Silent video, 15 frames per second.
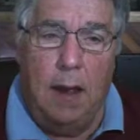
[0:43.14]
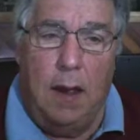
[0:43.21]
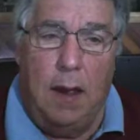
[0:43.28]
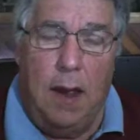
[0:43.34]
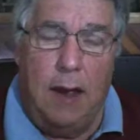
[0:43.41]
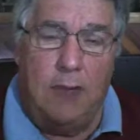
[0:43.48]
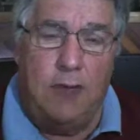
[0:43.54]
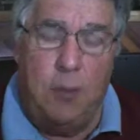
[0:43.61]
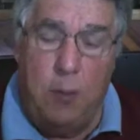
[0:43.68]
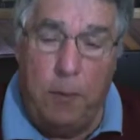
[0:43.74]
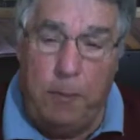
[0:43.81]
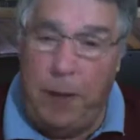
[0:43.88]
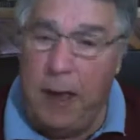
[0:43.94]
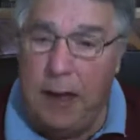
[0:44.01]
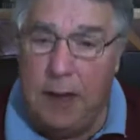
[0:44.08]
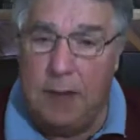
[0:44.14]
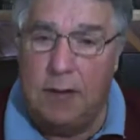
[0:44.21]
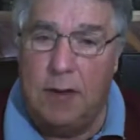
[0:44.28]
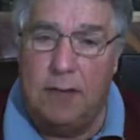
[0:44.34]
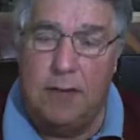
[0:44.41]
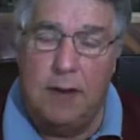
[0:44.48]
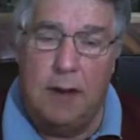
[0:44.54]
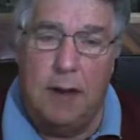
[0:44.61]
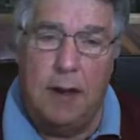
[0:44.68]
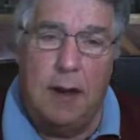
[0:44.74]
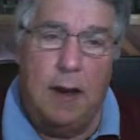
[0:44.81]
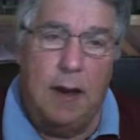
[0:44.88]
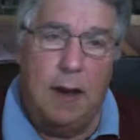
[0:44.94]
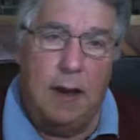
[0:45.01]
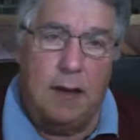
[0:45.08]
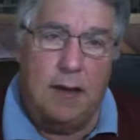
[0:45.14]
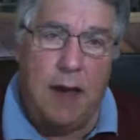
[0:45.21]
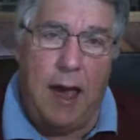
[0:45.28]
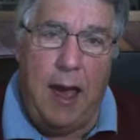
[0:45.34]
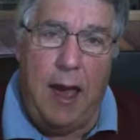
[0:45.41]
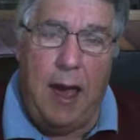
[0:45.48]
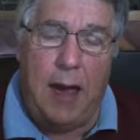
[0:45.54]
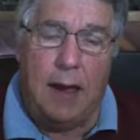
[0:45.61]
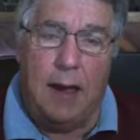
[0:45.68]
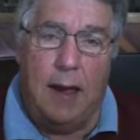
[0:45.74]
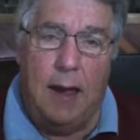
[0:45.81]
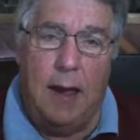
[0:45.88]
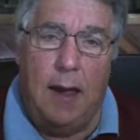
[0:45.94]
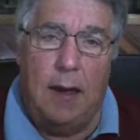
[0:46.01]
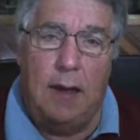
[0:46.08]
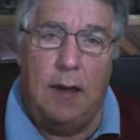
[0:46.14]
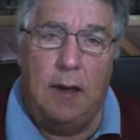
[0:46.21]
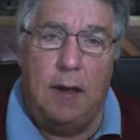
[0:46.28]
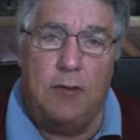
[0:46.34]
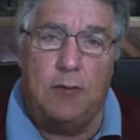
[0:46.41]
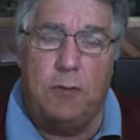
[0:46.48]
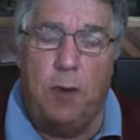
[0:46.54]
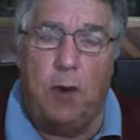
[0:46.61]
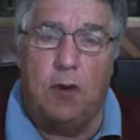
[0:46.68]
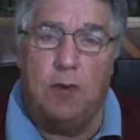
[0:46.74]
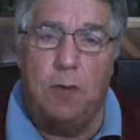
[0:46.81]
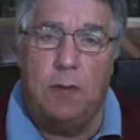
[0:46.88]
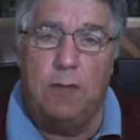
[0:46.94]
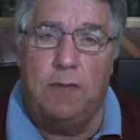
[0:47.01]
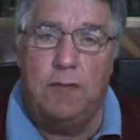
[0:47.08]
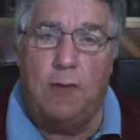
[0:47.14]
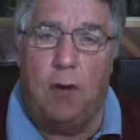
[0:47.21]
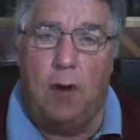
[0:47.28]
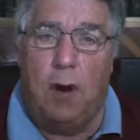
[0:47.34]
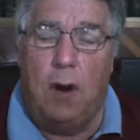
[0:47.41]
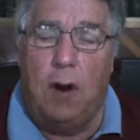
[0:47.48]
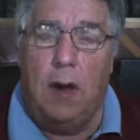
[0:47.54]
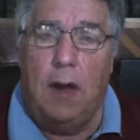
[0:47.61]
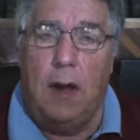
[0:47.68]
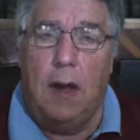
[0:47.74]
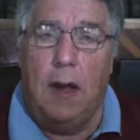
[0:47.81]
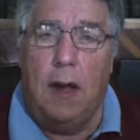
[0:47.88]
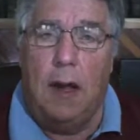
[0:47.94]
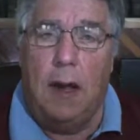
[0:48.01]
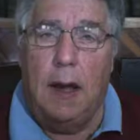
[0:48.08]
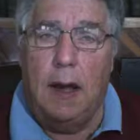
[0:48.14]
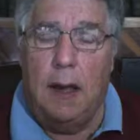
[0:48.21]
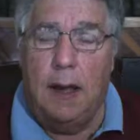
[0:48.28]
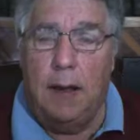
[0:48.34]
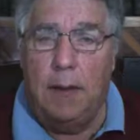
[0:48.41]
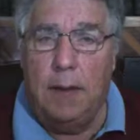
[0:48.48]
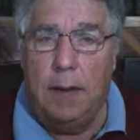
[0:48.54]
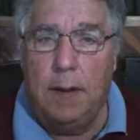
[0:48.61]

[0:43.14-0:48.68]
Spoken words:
And she repeated this in an attack on a spokesman for Donald